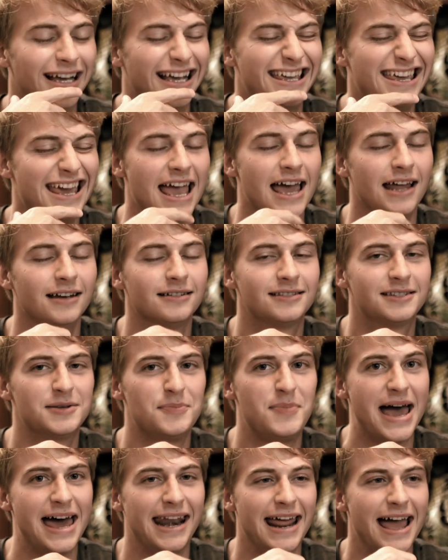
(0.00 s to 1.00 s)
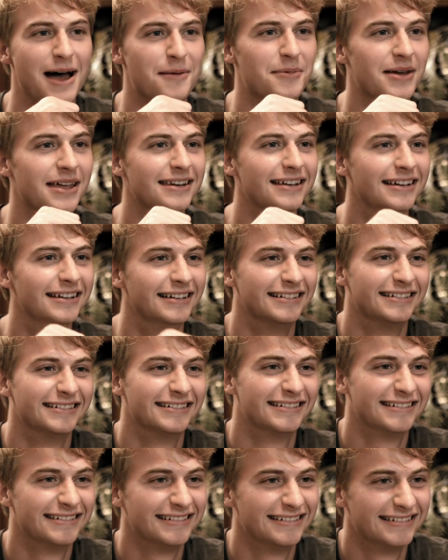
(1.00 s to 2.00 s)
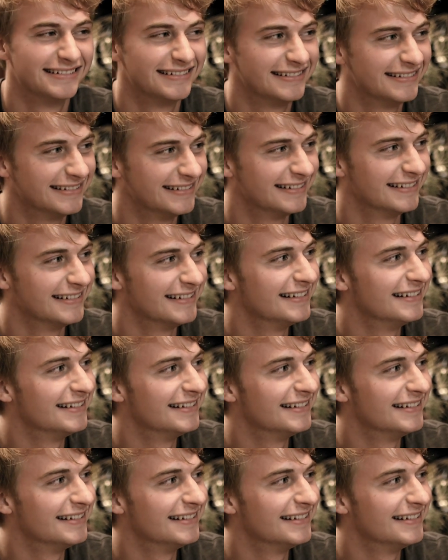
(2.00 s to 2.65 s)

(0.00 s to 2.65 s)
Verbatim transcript: I can't. It's a bad habit. Look, look.